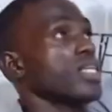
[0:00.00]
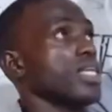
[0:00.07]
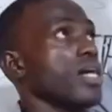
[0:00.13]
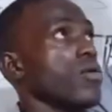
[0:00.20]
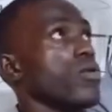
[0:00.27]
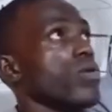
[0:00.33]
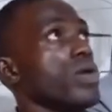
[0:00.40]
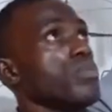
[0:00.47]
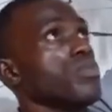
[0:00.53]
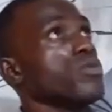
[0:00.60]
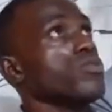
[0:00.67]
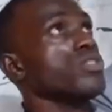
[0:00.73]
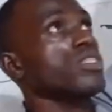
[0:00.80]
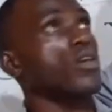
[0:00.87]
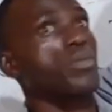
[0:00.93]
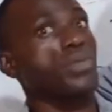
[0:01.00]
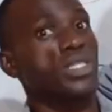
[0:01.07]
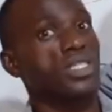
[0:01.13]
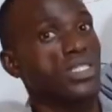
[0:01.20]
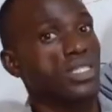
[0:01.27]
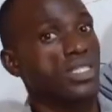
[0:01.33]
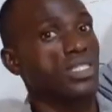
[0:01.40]
that were building up in
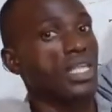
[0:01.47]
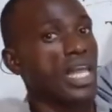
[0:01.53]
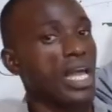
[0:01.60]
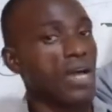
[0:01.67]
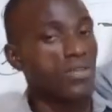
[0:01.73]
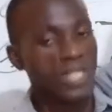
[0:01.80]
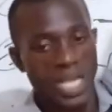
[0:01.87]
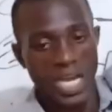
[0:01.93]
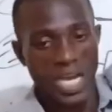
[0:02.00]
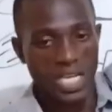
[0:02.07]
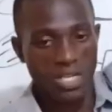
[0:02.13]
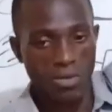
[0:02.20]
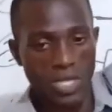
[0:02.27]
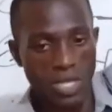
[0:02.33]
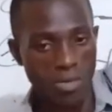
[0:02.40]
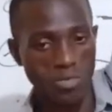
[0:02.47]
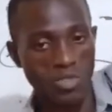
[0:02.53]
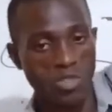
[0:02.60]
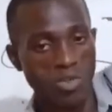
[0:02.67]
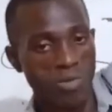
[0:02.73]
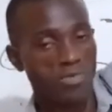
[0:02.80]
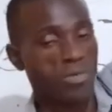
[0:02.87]
the clouds and the one that were
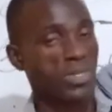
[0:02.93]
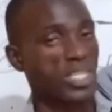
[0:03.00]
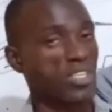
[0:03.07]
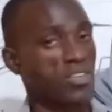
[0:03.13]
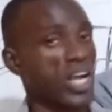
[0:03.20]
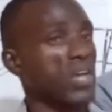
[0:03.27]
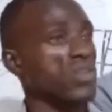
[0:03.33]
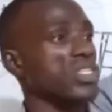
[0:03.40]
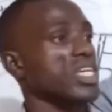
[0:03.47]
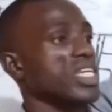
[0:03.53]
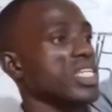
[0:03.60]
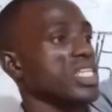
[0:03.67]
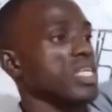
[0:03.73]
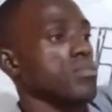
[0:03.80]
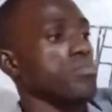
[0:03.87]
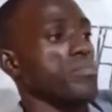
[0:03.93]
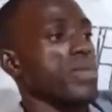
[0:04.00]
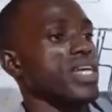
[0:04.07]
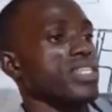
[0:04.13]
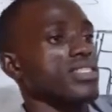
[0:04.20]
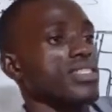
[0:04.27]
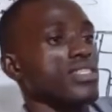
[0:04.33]
building up from the ground, they
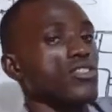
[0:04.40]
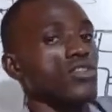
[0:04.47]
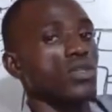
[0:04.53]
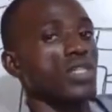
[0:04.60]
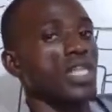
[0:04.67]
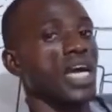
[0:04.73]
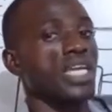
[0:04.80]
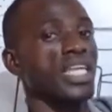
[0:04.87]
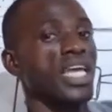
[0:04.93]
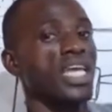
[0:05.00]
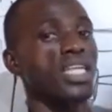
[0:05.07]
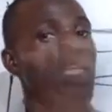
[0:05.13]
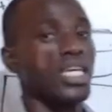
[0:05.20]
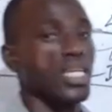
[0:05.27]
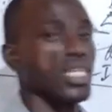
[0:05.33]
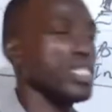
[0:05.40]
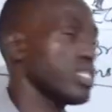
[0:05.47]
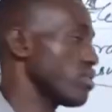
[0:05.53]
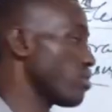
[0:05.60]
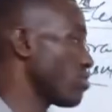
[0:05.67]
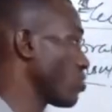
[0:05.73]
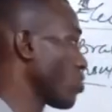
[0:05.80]
met each other and then
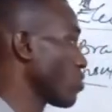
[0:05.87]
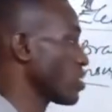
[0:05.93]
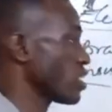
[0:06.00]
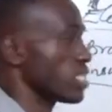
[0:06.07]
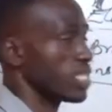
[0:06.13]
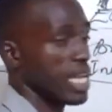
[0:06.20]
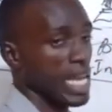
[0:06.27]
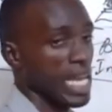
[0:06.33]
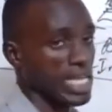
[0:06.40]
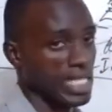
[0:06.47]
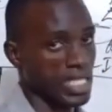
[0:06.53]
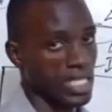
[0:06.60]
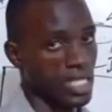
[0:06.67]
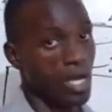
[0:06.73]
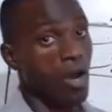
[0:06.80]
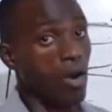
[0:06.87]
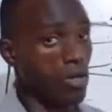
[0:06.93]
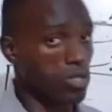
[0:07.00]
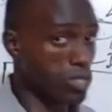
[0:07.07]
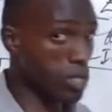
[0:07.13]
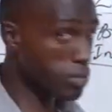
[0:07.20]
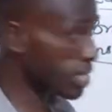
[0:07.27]
they resulted in lightning.
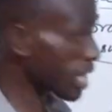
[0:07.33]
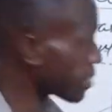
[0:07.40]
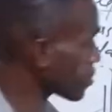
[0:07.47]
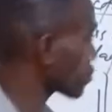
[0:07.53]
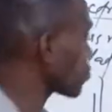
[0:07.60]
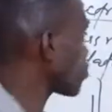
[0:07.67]
Or sometimes